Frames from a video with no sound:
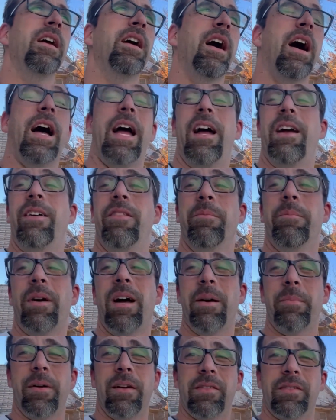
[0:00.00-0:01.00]
I even
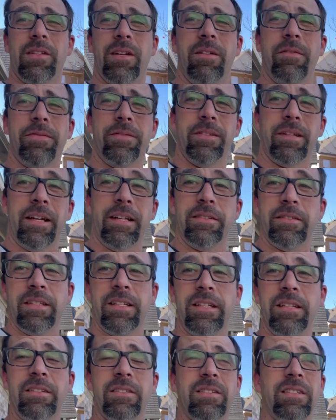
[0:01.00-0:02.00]
bought myself a
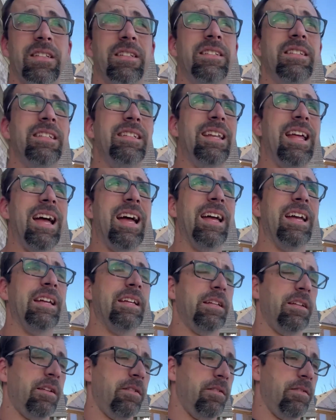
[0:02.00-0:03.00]

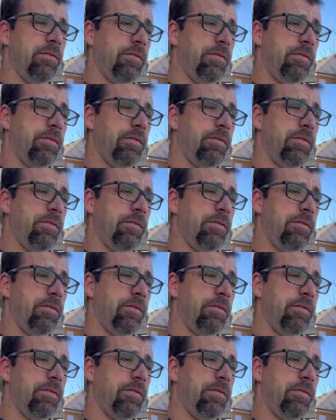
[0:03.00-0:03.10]
1969